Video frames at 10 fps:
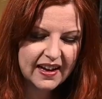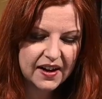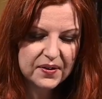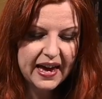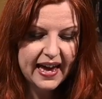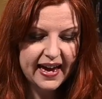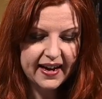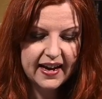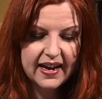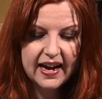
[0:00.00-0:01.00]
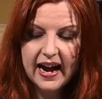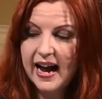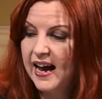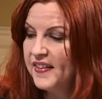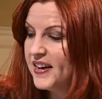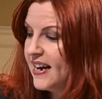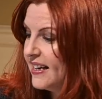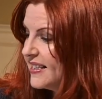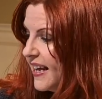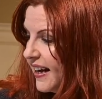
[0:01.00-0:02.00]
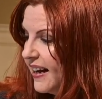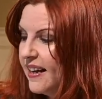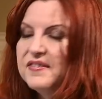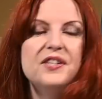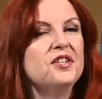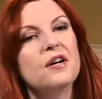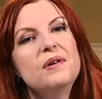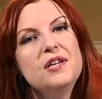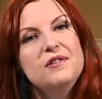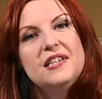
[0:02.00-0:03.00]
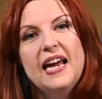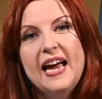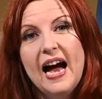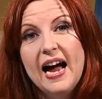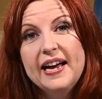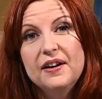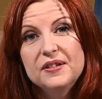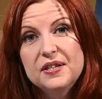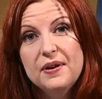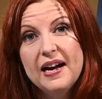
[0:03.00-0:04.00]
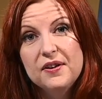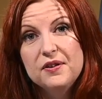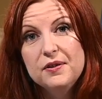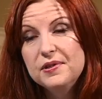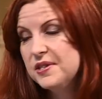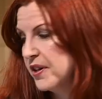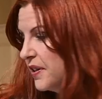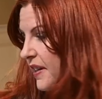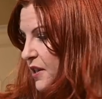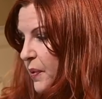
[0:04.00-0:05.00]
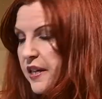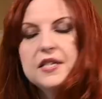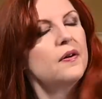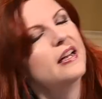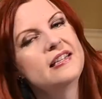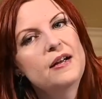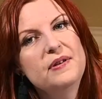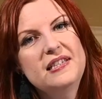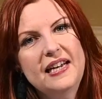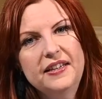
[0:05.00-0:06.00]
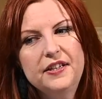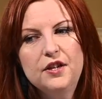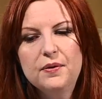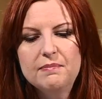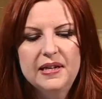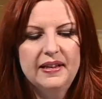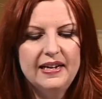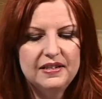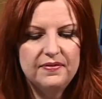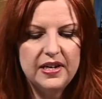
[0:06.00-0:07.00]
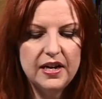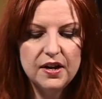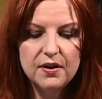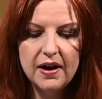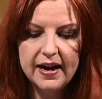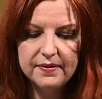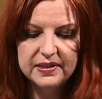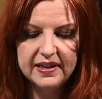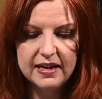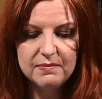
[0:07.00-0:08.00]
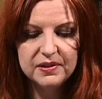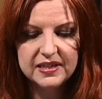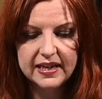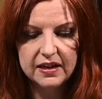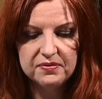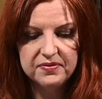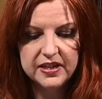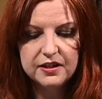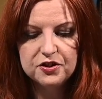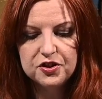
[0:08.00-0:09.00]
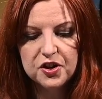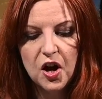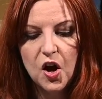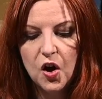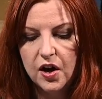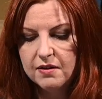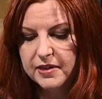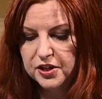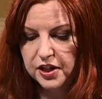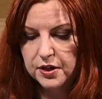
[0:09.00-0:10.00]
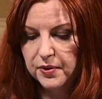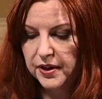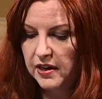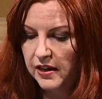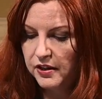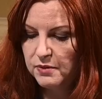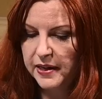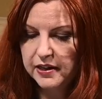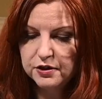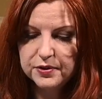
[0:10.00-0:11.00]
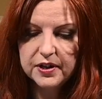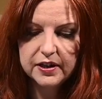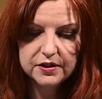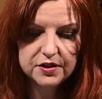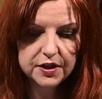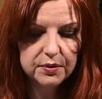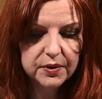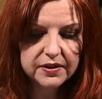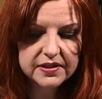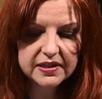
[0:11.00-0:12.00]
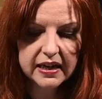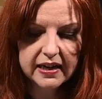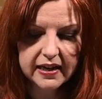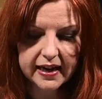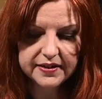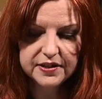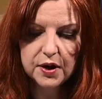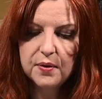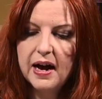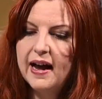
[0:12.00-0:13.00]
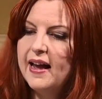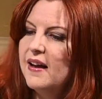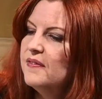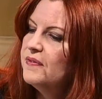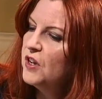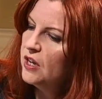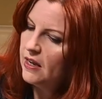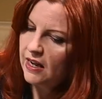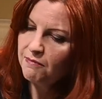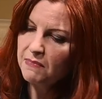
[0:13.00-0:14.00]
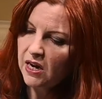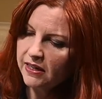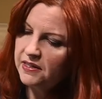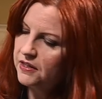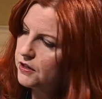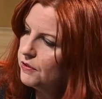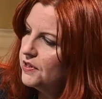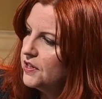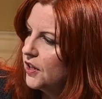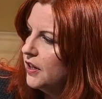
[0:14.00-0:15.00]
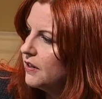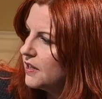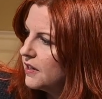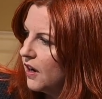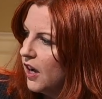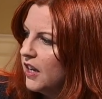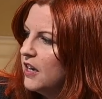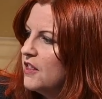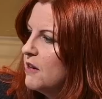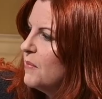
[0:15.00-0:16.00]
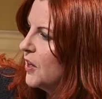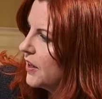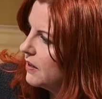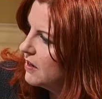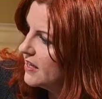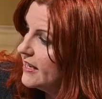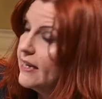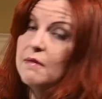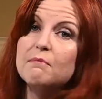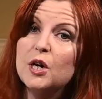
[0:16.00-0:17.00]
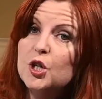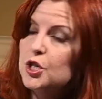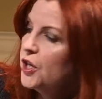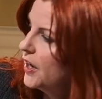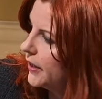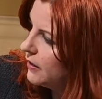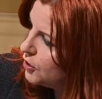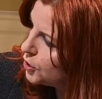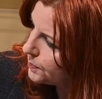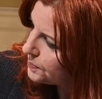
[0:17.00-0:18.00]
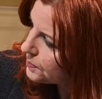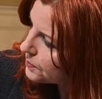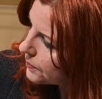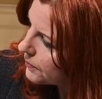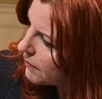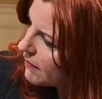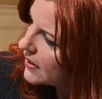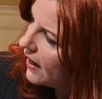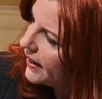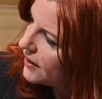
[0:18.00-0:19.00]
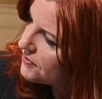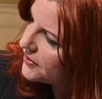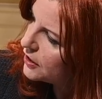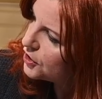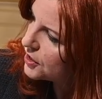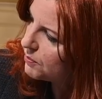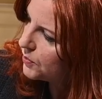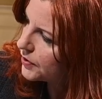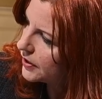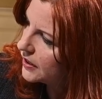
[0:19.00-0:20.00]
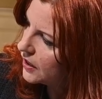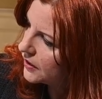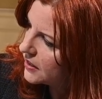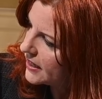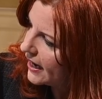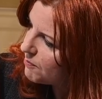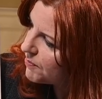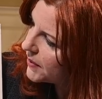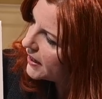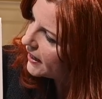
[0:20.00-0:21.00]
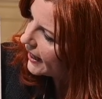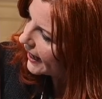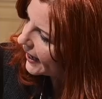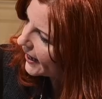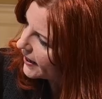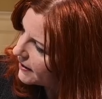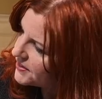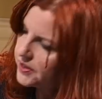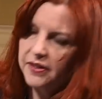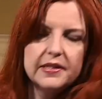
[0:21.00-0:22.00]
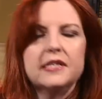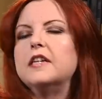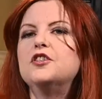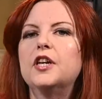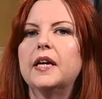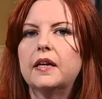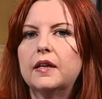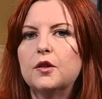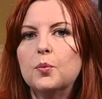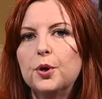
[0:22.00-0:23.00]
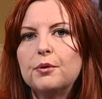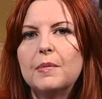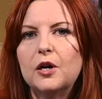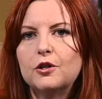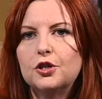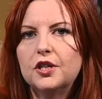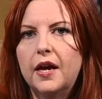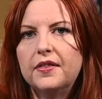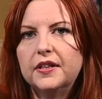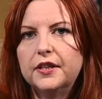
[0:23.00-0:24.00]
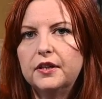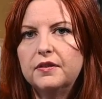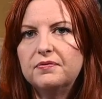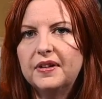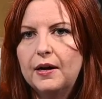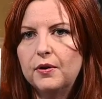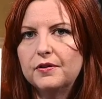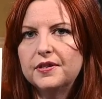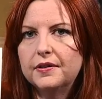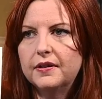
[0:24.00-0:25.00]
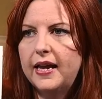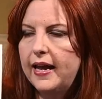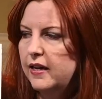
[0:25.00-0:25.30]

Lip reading: Okay, the next thing I have to share with you today, I also had a new start this week. So as I was telling you in my last video, I was able to get a finish on my January cottage by Country Cottage Needleworks. And so I have a modest new start on the March cottage. I have finished the border along the top and have started stitching the word March and the little flowers and